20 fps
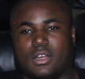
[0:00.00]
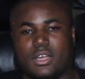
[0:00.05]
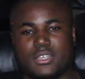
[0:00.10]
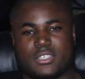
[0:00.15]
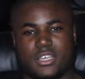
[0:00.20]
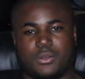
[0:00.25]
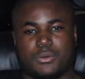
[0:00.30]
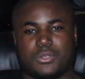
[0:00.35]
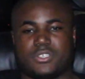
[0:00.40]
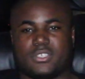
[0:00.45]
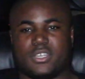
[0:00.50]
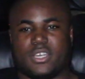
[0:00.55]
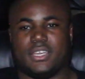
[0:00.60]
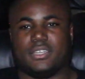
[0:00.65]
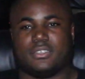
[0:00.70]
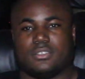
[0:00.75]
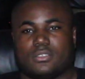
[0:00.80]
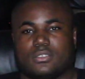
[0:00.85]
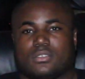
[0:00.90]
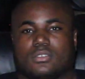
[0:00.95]
as I was
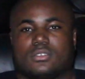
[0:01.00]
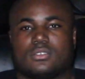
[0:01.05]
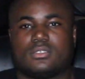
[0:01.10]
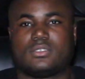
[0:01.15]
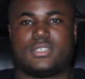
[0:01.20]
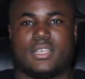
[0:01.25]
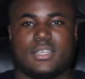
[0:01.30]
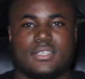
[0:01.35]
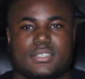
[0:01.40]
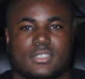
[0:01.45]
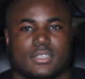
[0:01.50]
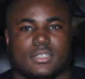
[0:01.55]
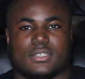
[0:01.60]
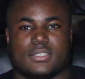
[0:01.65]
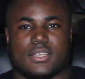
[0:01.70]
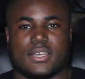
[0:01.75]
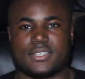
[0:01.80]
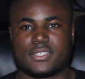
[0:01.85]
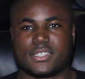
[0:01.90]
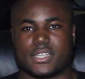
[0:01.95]
saying
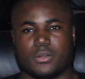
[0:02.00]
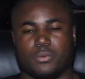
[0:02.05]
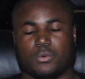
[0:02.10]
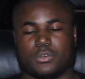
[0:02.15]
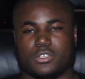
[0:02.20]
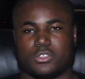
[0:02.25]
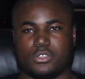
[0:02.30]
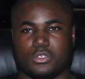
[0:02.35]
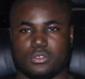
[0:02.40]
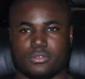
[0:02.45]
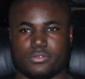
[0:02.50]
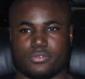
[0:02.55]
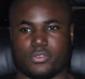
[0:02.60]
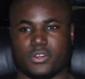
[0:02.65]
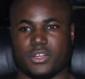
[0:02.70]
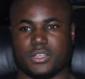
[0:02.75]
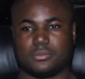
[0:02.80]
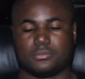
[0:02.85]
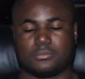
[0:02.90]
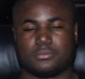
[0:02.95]
testing, testing, one, two,
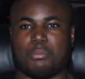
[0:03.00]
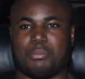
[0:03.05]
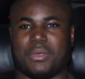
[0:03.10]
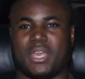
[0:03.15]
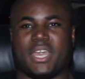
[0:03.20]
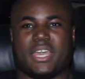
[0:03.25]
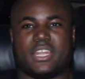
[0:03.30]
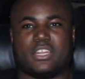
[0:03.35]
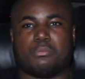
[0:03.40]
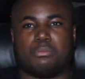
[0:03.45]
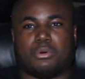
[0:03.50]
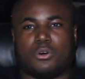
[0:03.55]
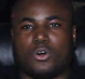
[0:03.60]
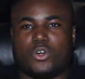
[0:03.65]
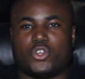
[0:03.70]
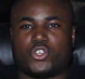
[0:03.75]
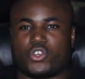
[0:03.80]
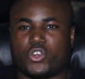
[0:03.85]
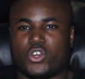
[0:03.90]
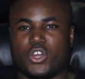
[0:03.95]
three. Being in the
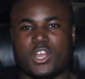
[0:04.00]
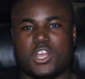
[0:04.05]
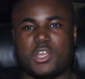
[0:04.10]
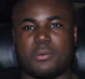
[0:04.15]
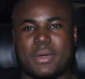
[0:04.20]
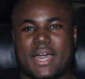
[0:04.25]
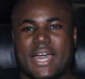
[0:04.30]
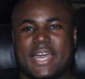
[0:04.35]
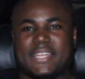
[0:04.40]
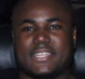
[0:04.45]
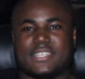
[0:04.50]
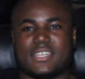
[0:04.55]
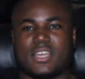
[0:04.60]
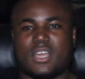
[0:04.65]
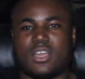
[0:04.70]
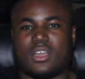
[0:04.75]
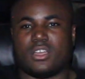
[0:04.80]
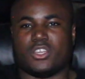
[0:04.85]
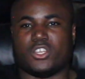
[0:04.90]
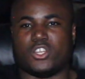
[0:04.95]
boardroom and
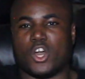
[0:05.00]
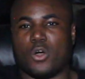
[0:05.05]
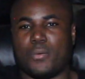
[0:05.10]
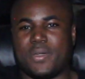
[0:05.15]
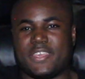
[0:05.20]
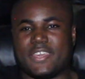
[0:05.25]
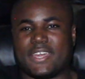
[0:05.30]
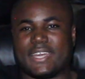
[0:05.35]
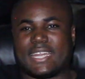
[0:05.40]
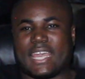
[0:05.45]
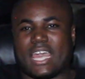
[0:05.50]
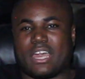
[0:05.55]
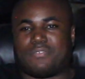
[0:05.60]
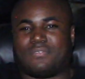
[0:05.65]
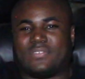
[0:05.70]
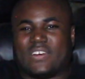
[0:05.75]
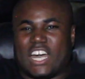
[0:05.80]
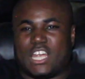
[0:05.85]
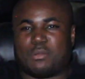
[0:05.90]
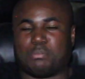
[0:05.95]
knowing you're gonna
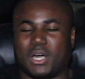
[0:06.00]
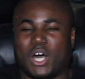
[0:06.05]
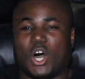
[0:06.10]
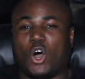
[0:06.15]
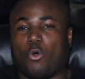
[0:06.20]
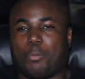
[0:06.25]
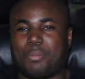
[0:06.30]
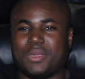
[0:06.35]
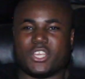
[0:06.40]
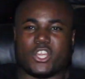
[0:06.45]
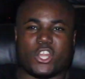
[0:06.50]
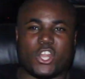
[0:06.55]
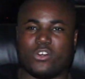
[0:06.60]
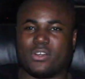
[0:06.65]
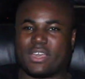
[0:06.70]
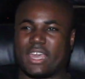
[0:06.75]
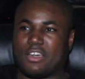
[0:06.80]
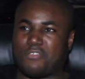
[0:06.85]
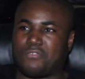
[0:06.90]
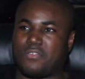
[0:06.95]
get fired but hoping you
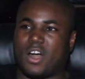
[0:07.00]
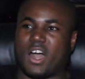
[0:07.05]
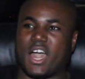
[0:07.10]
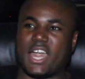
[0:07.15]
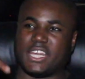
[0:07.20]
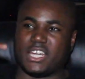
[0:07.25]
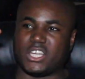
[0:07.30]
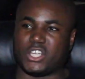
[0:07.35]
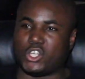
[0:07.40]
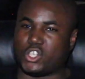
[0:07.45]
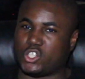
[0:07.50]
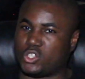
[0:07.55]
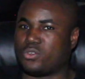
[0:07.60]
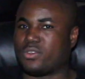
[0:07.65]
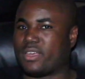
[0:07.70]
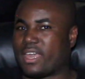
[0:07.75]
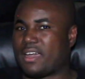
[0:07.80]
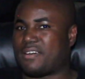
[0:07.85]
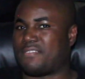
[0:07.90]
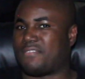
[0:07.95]
don't get fired and you
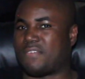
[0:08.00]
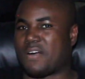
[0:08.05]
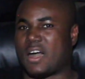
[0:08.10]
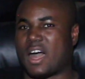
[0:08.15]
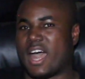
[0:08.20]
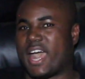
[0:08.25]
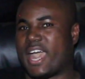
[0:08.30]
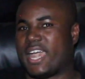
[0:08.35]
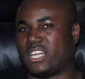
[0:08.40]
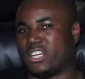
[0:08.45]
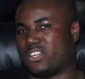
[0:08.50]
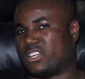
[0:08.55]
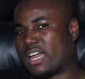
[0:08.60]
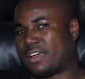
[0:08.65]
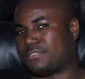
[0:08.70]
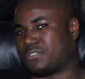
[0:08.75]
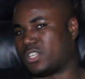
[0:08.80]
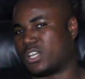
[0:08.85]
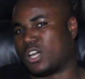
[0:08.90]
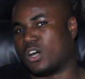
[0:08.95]
do get fired and you
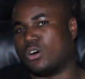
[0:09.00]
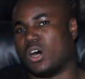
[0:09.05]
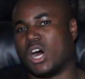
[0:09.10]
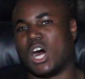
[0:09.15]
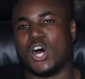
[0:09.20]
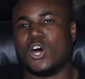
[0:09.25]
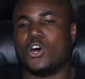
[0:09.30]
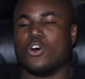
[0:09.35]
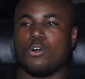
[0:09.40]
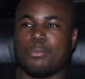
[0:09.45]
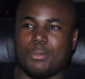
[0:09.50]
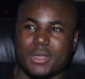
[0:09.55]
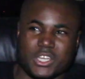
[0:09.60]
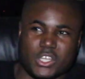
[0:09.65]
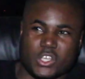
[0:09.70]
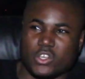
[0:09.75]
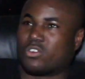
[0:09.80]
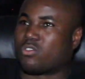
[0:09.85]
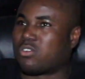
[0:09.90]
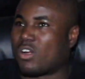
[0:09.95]
have to go home
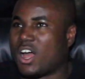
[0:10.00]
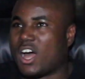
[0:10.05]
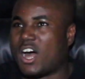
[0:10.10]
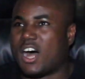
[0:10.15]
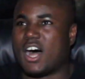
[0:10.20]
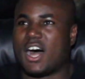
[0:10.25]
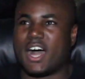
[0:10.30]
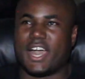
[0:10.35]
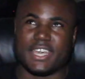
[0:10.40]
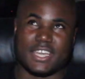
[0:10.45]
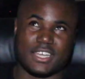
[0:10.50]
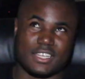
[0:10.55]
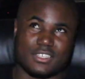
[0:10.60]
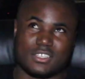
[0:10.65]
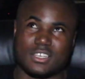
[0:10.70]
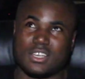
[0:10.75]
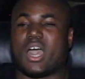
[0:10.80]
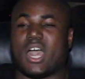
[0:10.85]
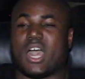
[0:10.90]
and you cry and,